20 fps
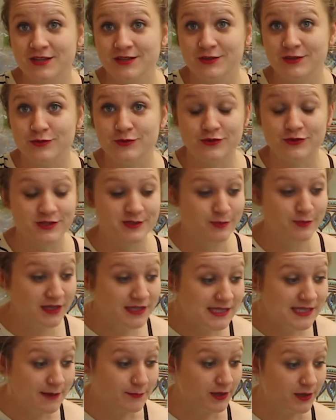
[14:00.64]
nutrients,
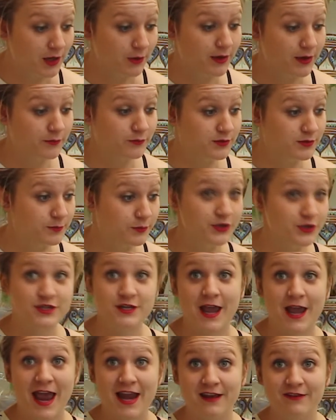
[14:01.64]
please let me know. I would
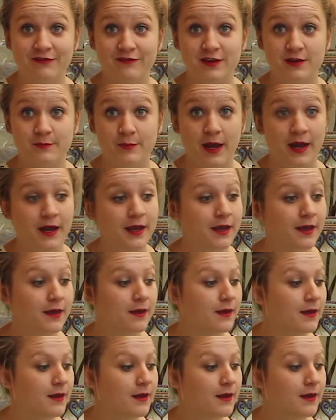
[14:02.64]
appreciate any feedback.